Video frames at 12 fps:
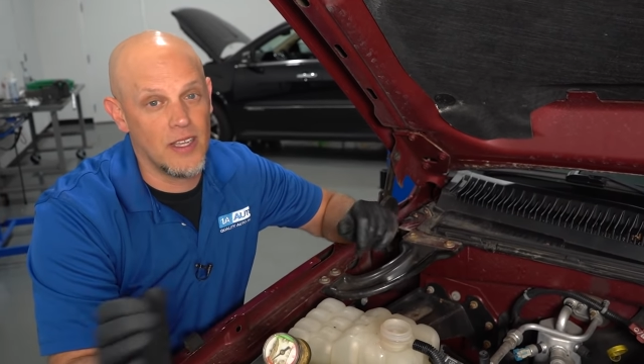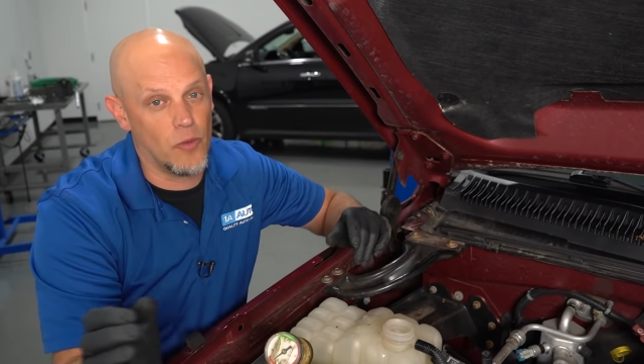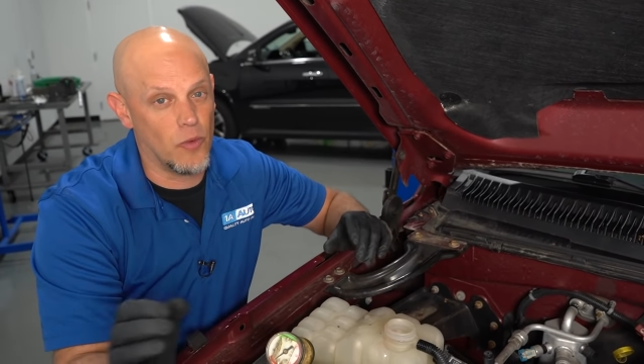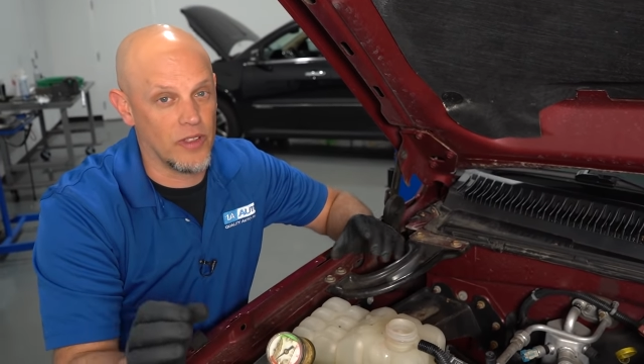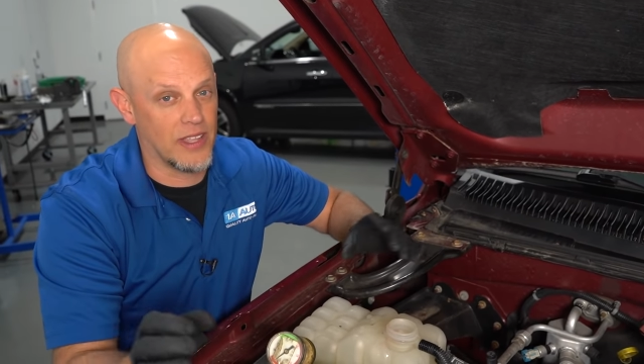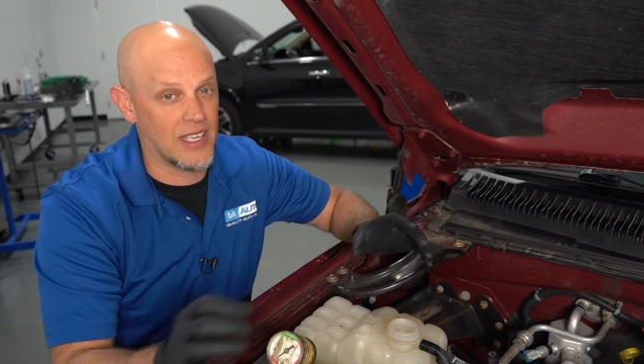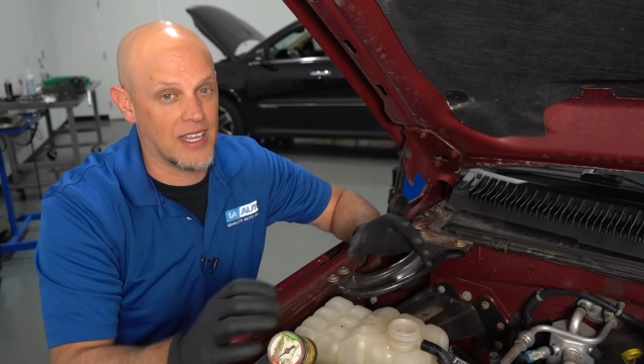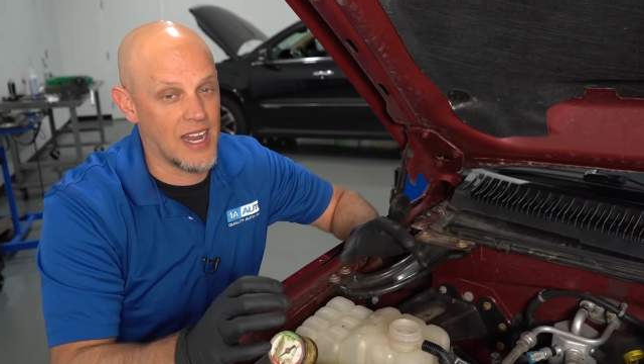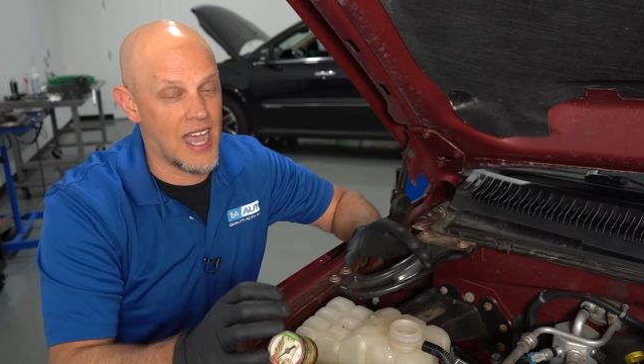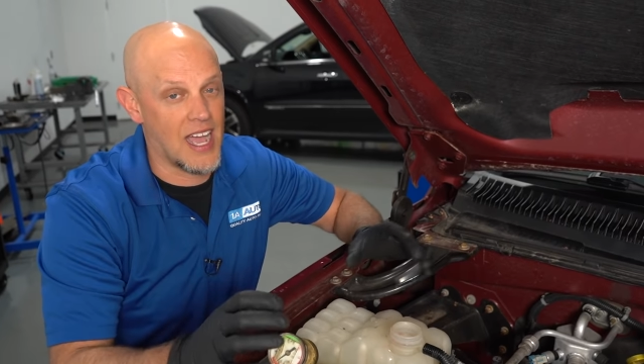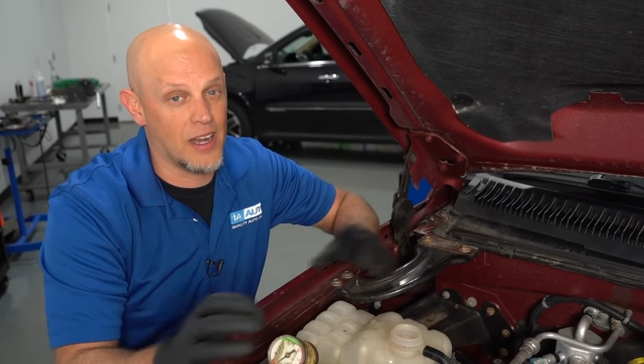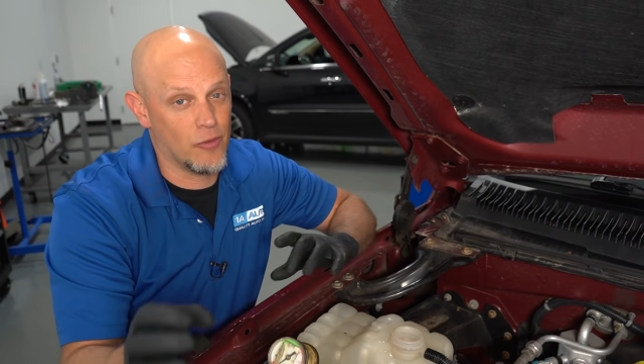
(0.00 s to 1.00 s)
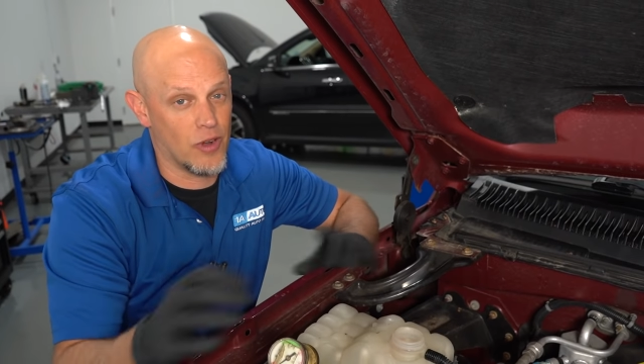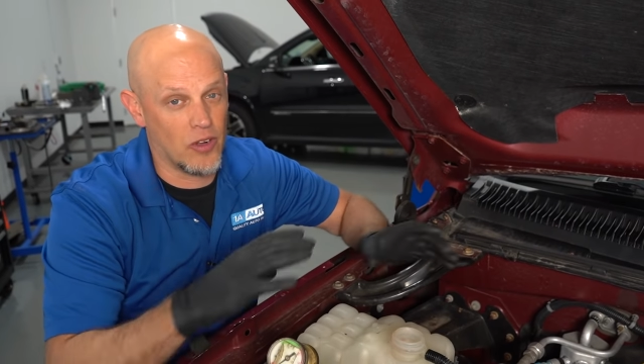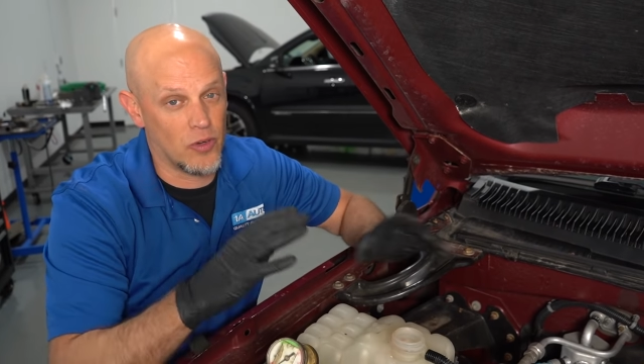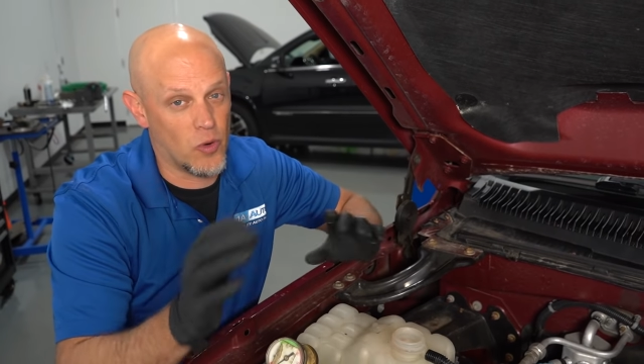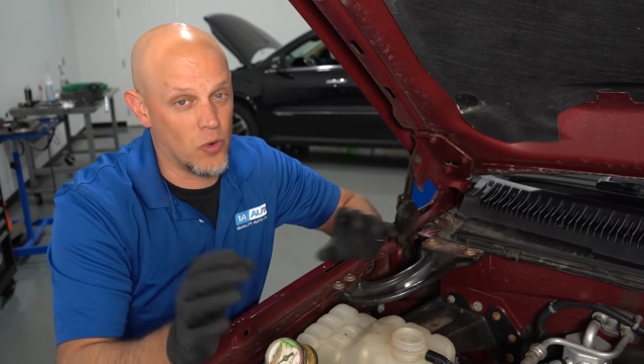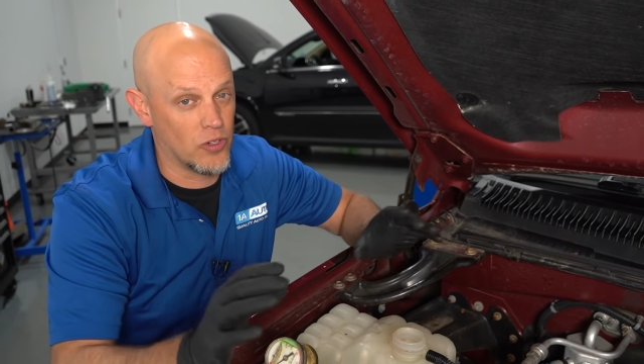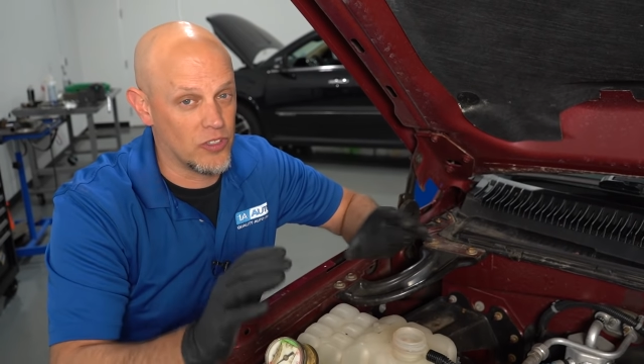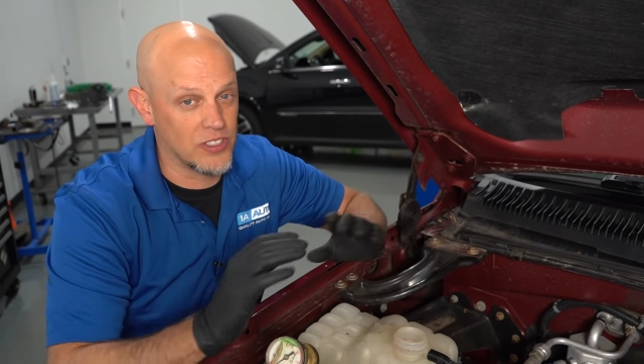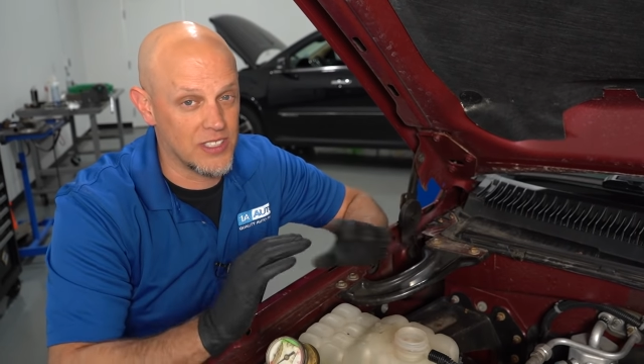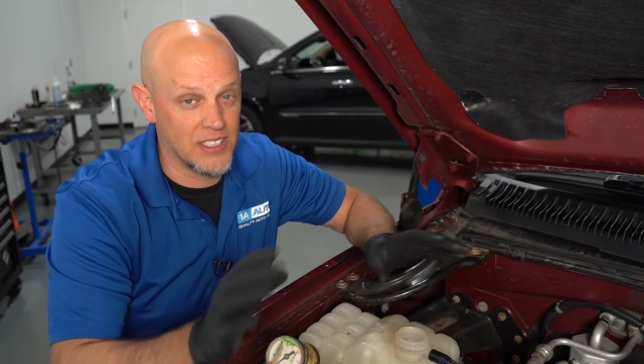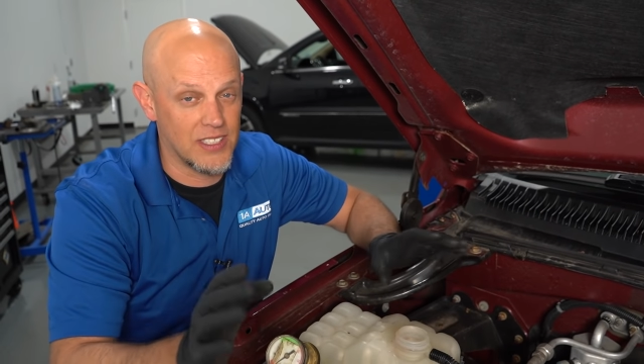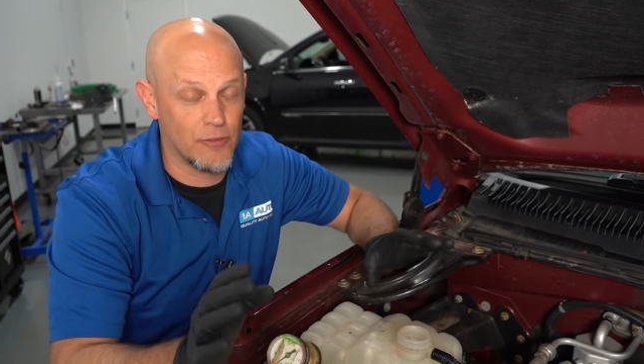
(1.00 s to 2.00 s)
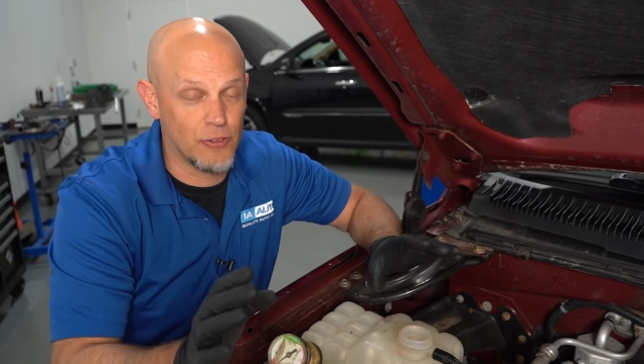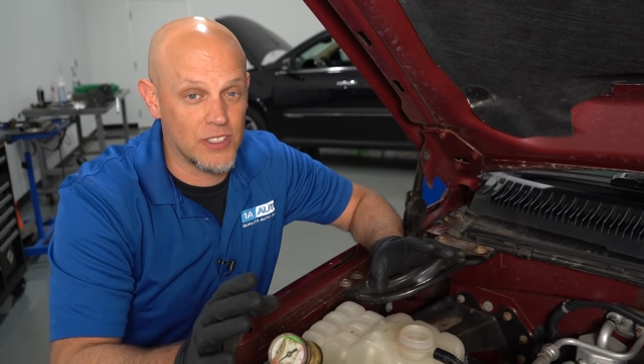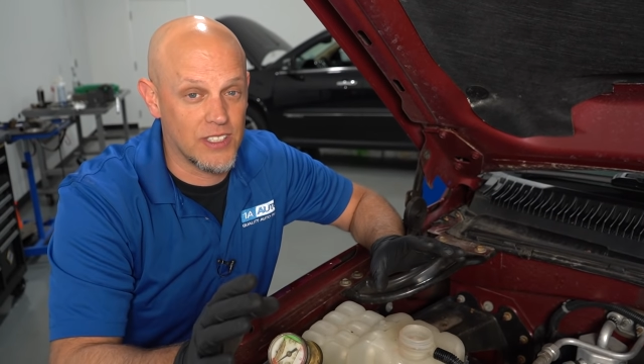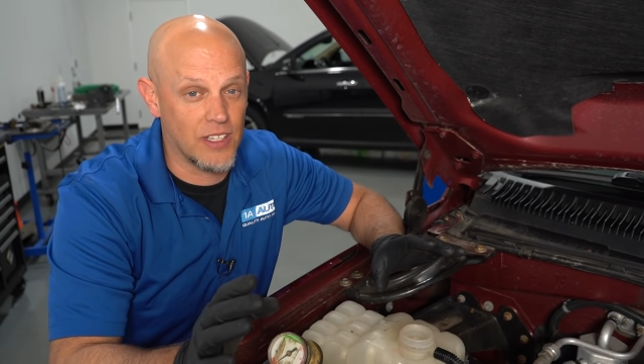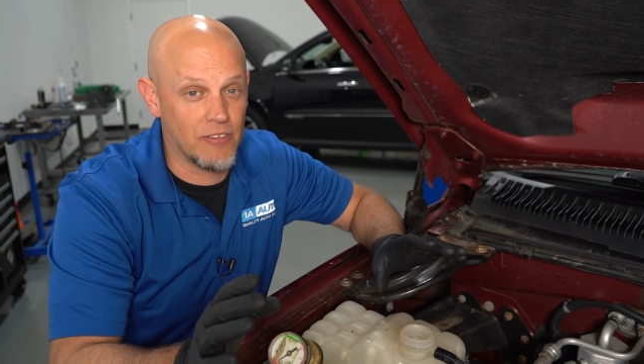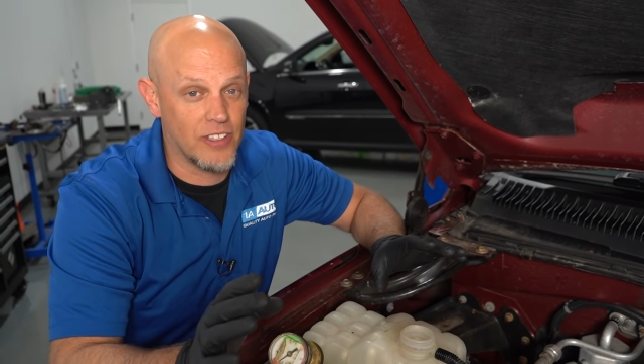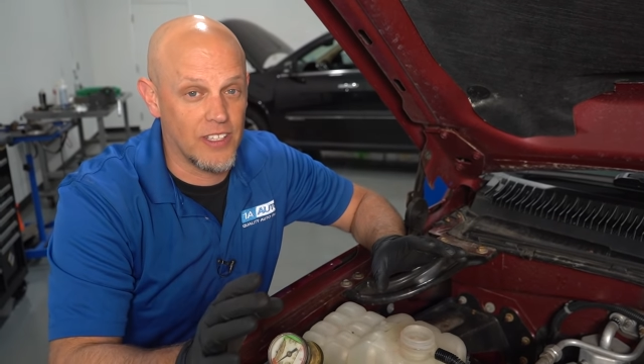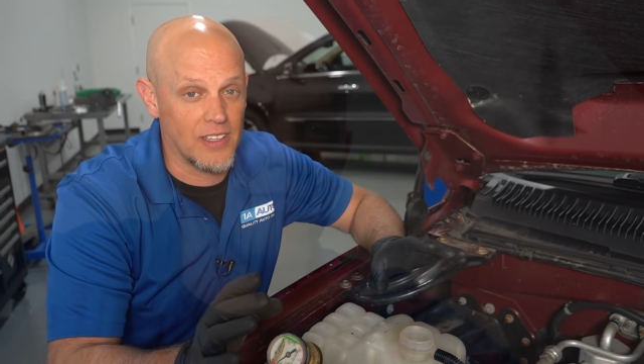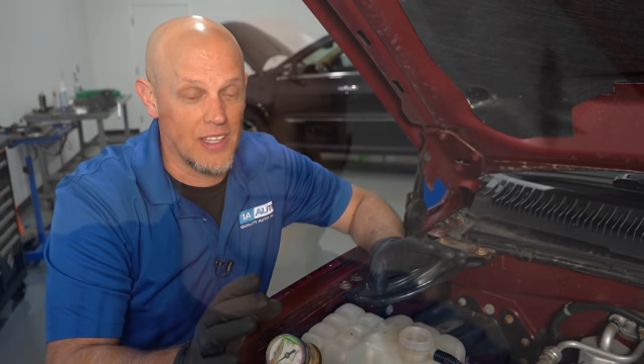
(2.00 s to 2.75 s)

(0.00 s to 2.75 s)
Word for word: where they can hide around corners and different stuff like